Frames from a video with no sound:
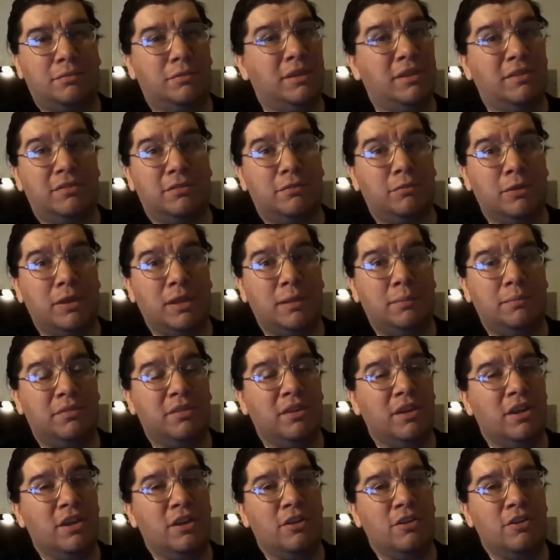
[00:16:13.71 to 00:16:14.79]
That's when he
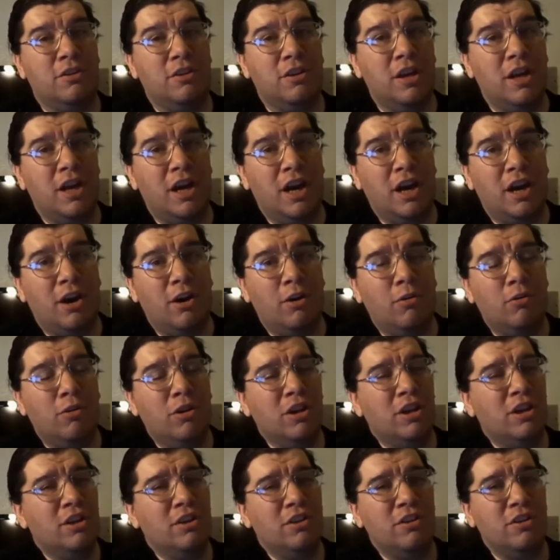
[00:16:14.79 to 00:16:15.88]
screams,
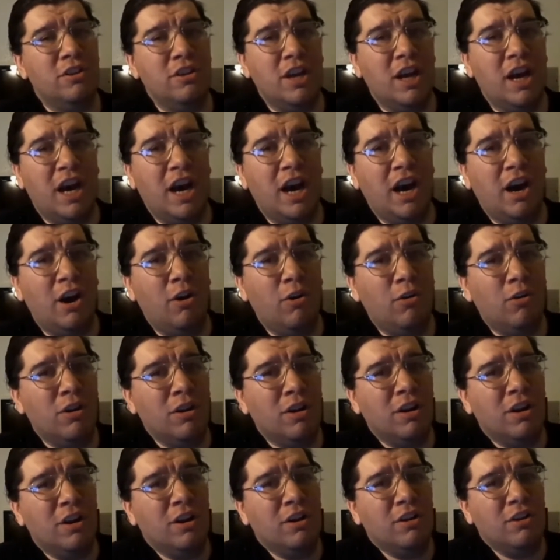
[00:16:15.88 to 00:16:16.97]
No!
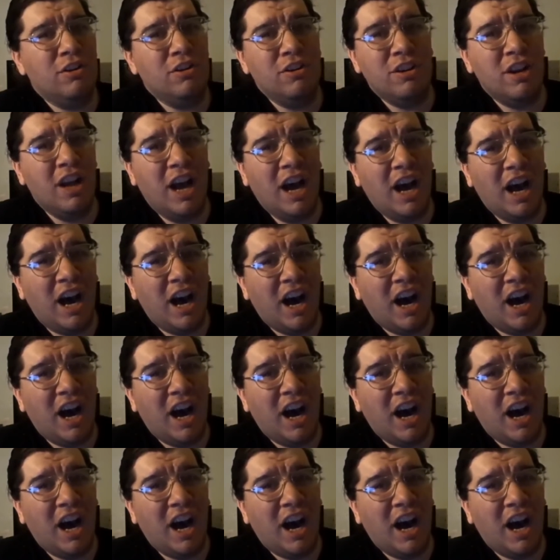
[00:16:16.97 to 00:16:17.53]
No! No!